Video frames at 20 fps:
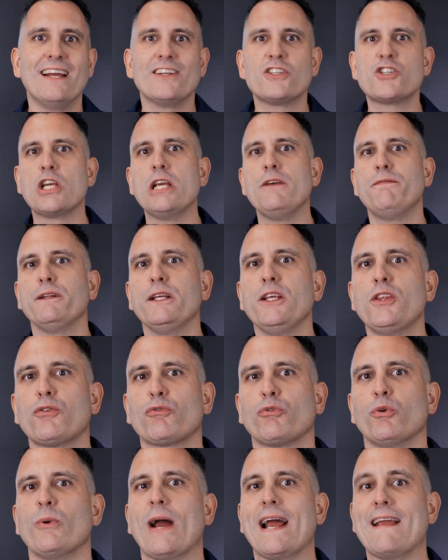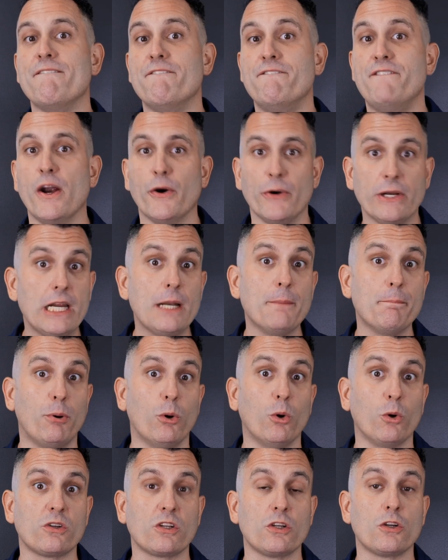chiefly through a very
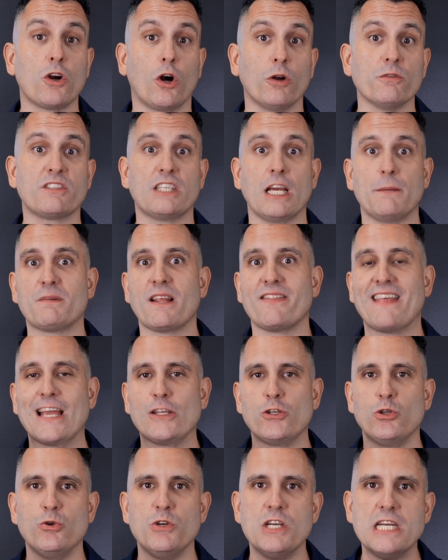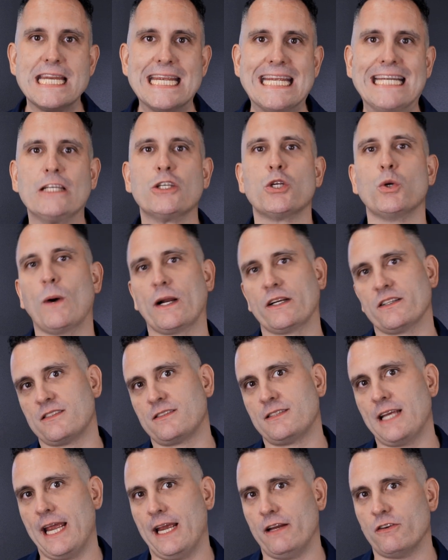important concept that you need to
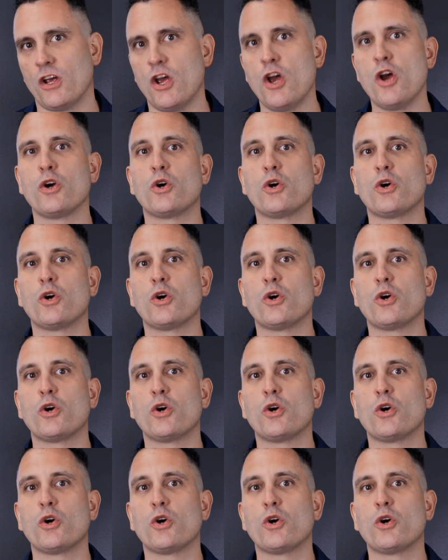understand